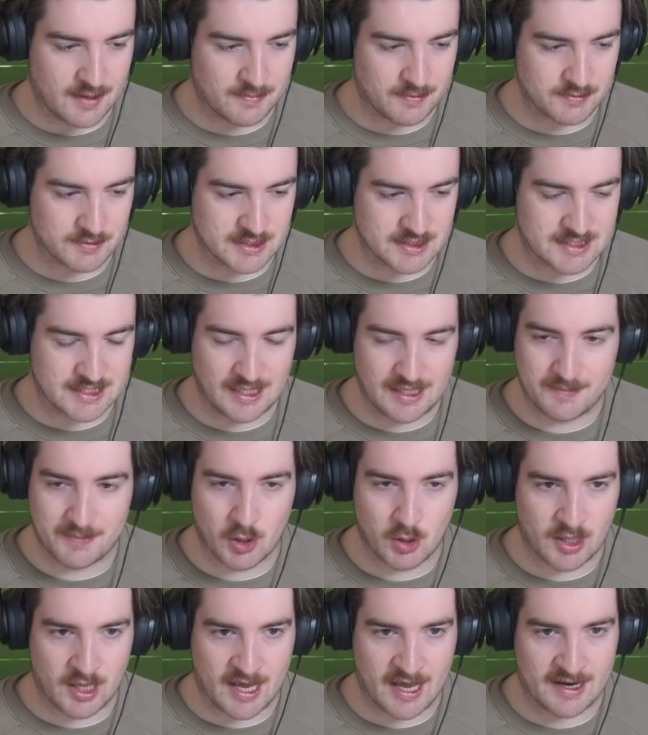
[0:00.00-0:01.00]
it was a silly
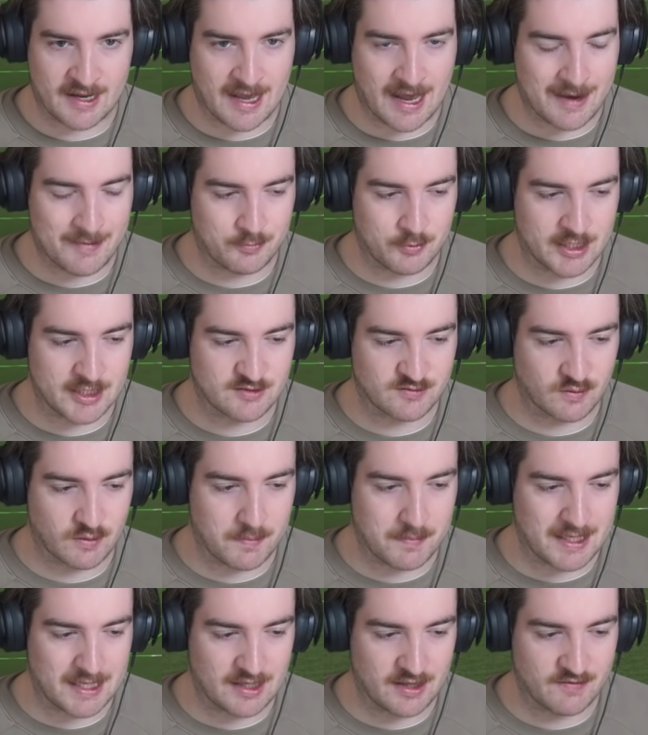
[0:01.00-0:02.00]
bogey. I had a gap wedge from the
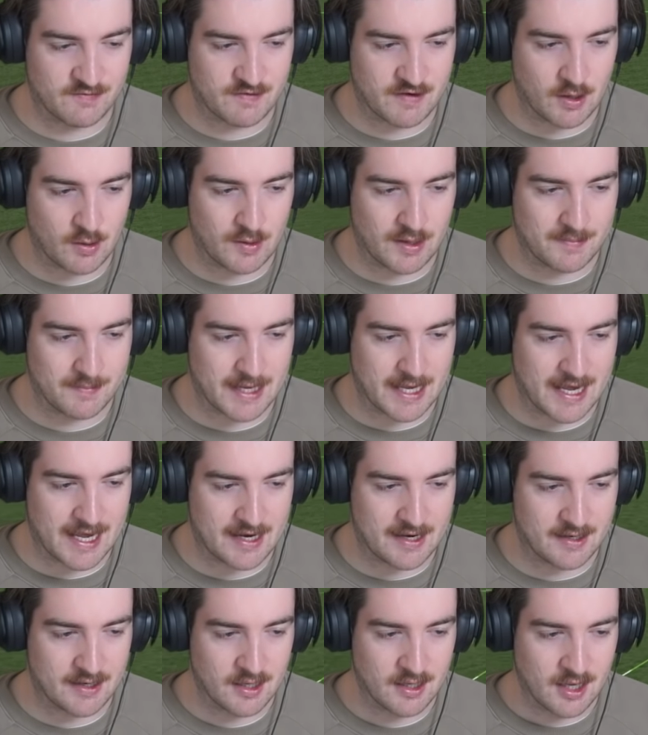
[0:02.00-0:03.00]
middle of the fairway in my
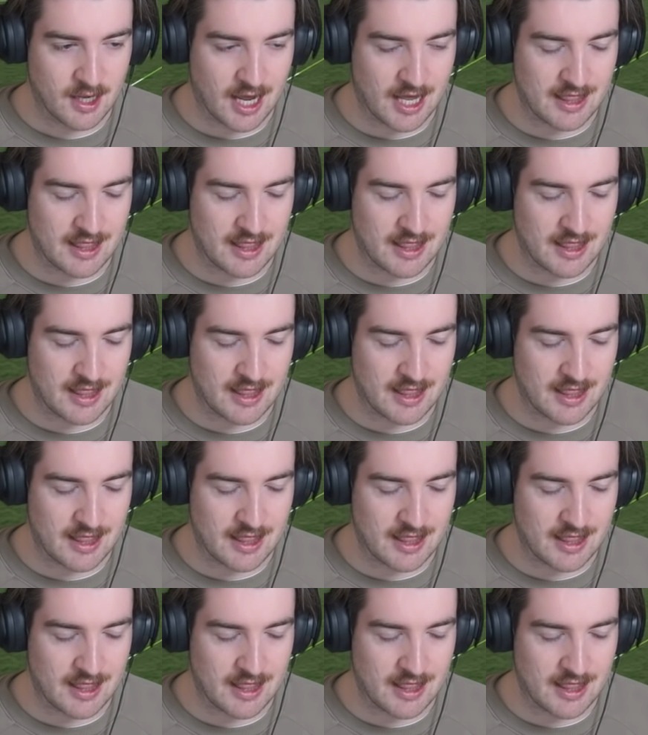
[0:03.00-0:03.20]
hand. I